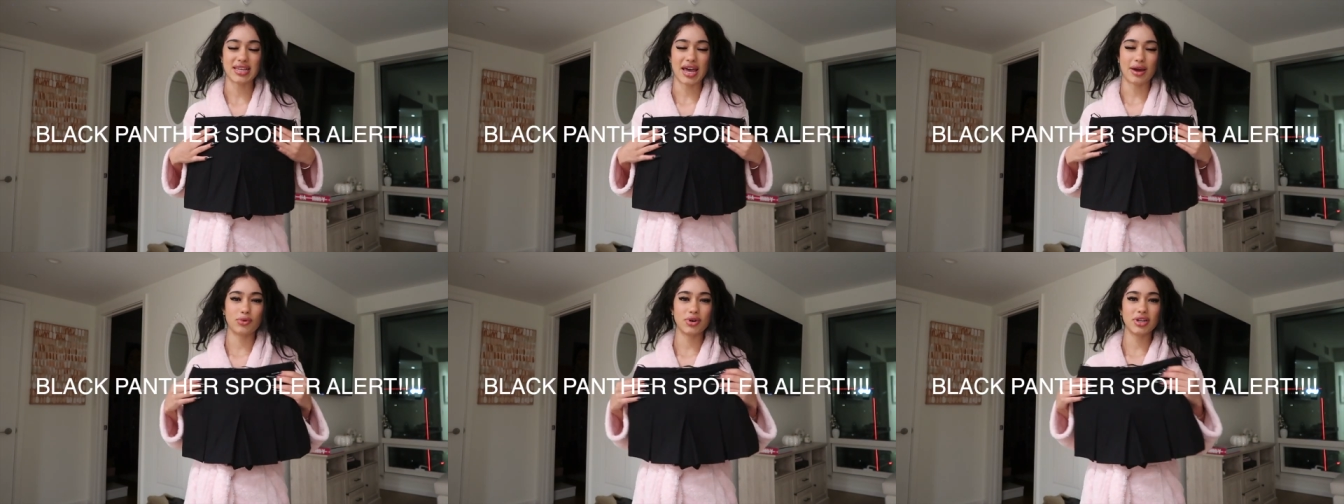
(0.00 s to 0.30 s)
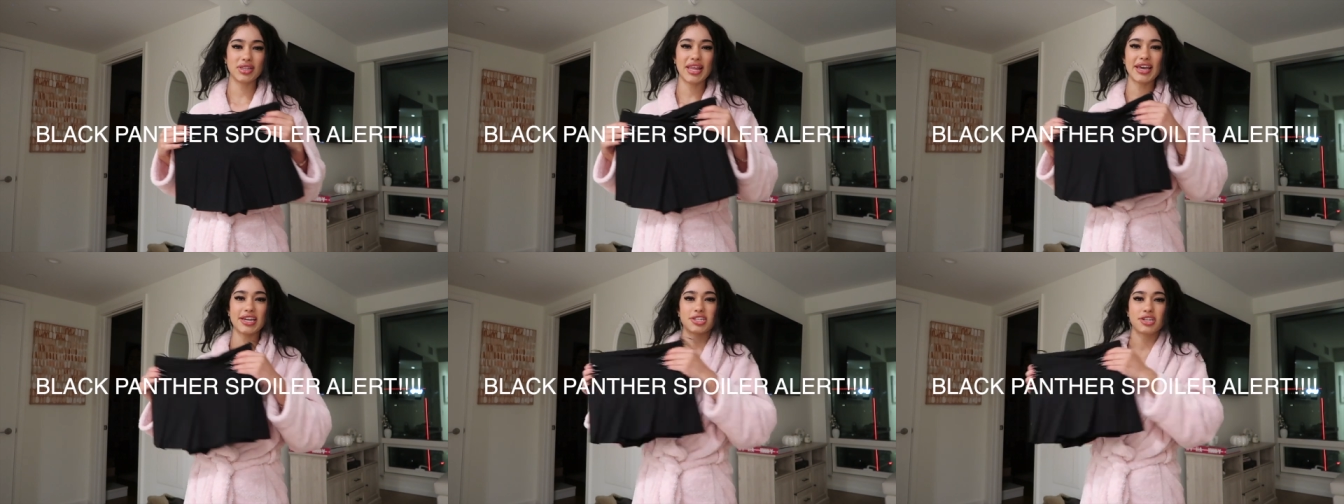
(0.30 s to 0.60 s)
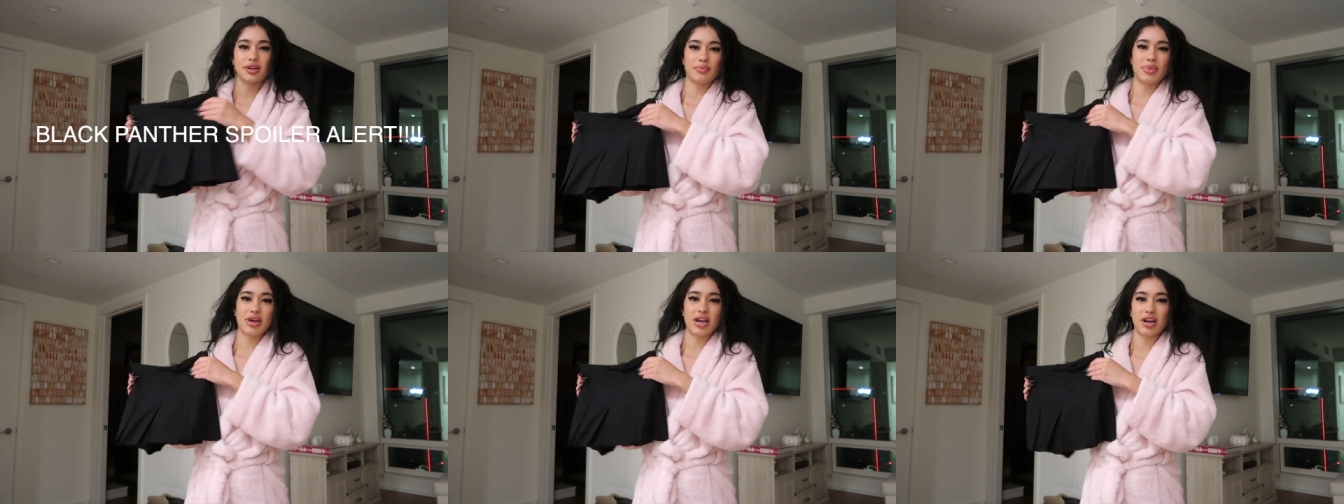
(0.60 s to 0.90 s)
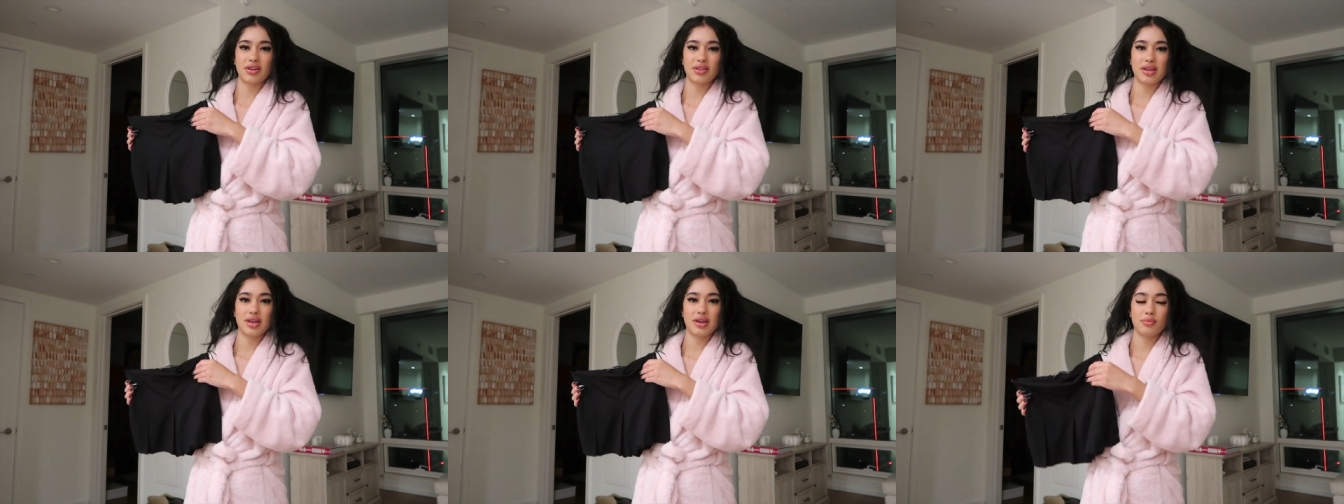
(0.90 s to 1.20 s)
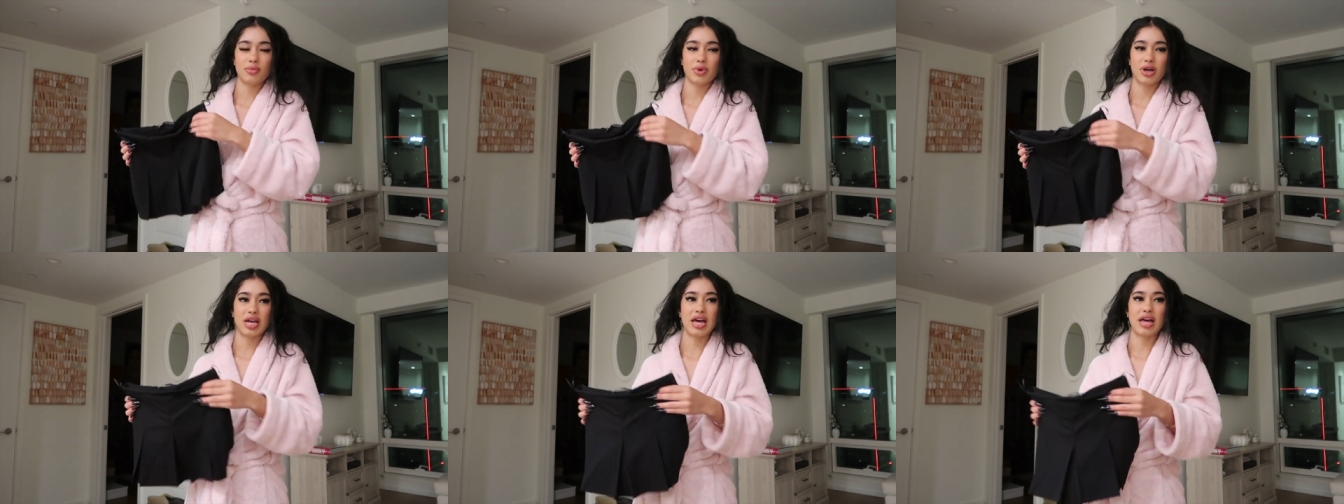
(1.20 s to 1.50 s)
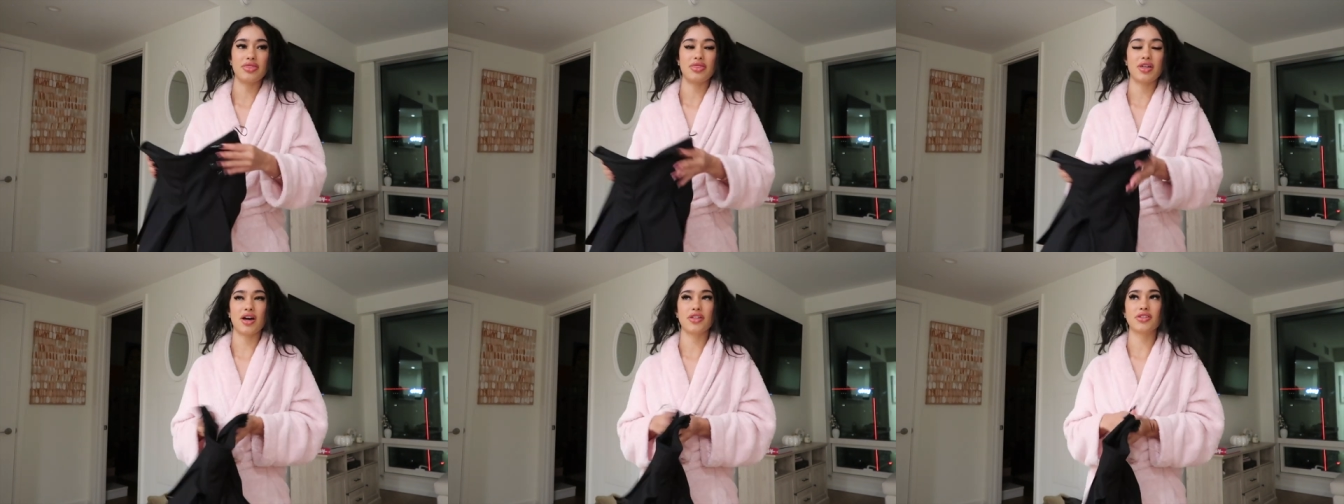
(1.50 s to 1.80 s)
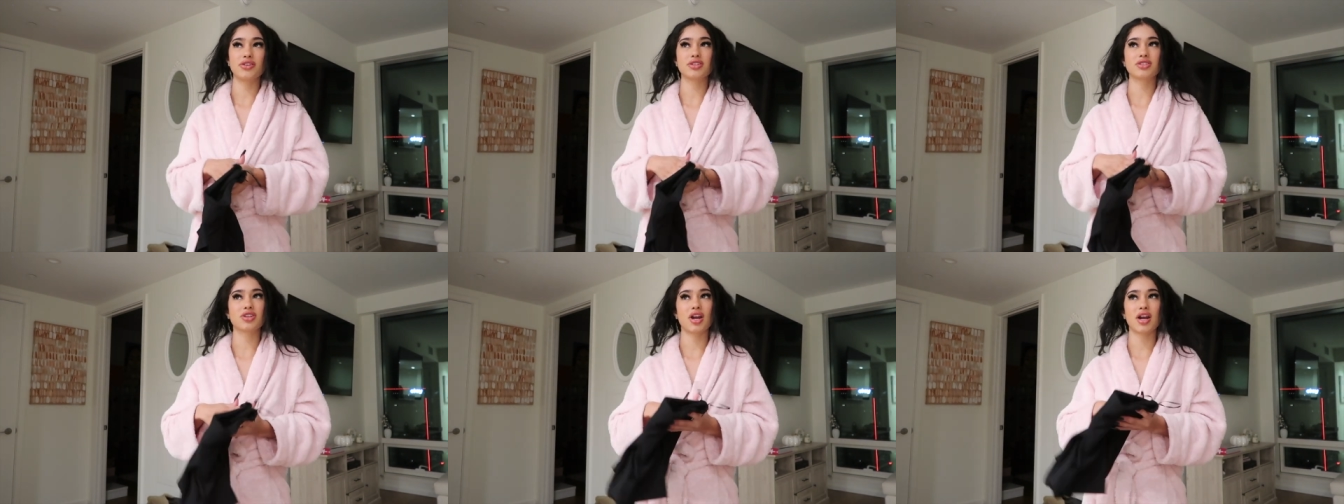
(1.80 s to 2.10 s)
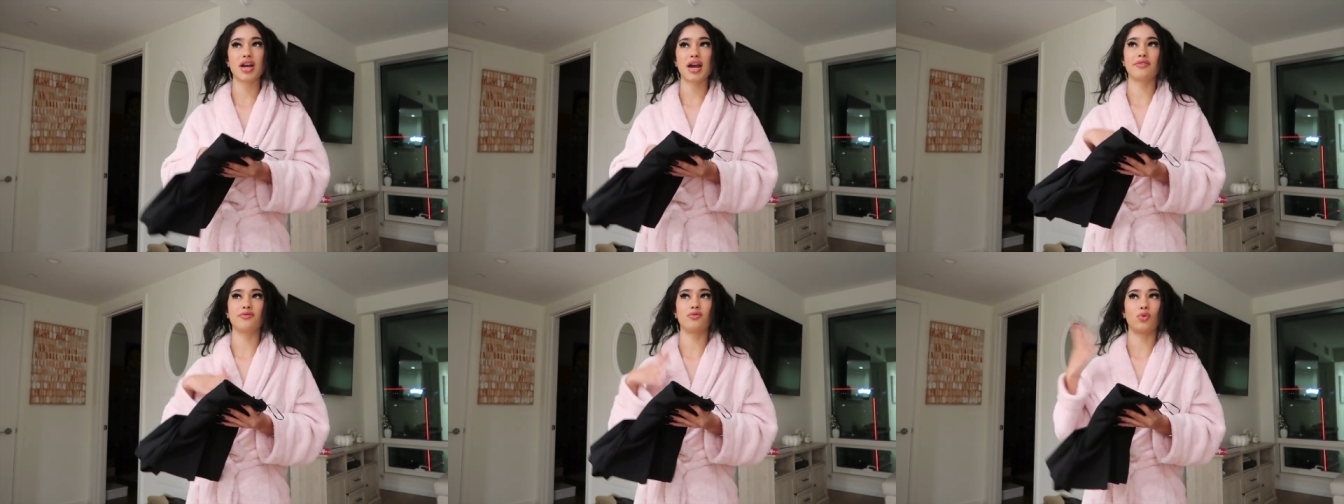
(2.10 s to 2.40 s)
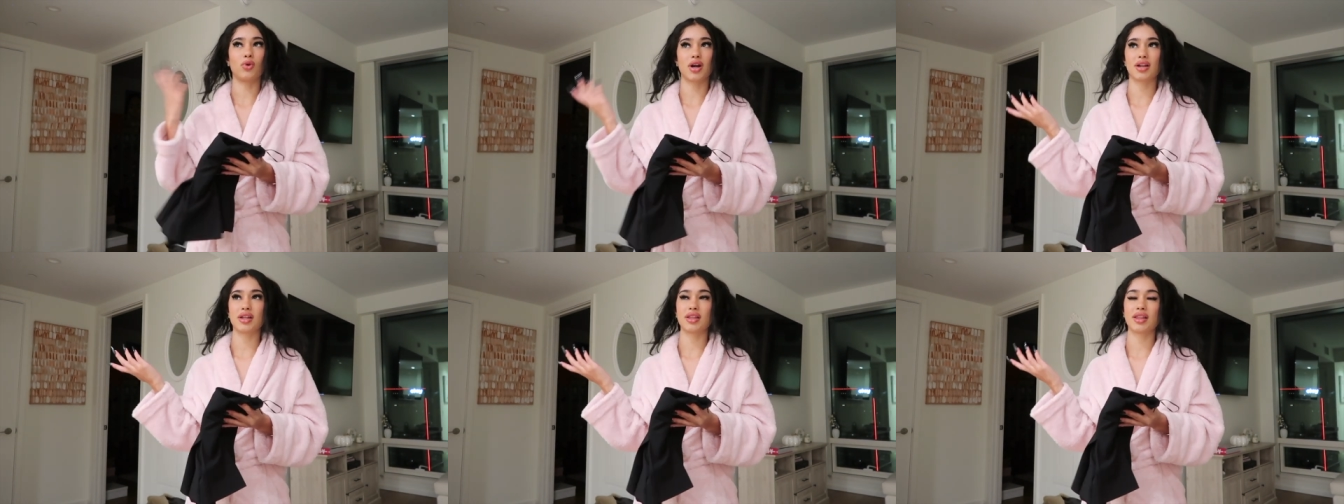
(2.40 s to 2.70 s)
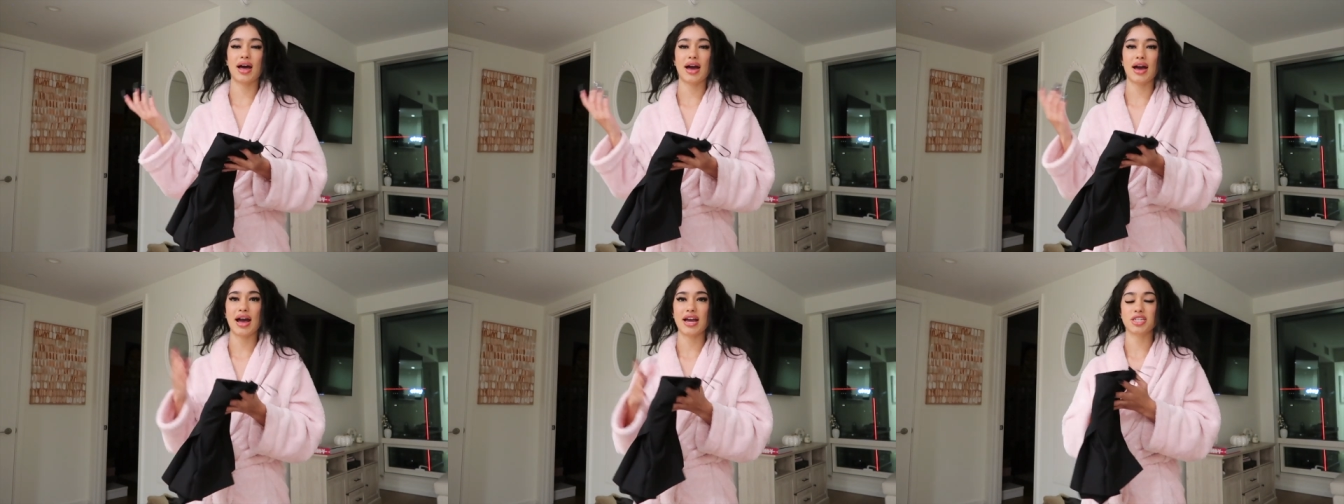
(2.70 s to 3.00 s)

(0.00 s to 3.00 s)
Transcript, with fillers: I would like compare them, but the other skirt I've worn a lot.